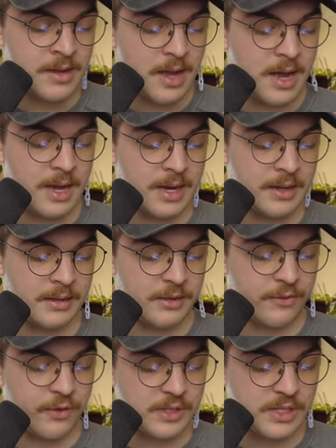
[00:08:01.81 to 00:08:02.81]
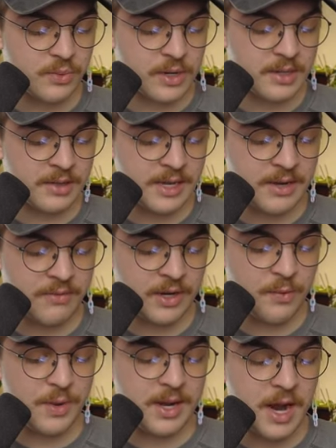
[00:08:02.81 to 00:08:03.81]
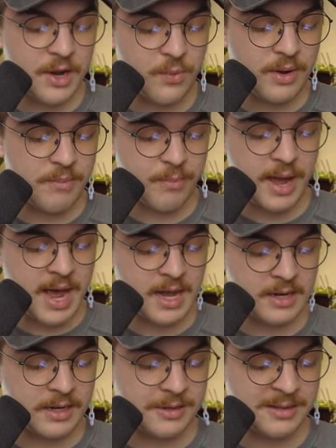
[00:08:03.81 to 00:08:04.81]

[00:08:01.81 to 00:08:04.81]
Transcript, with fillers: Uh, the first one in the evening, we kind of went back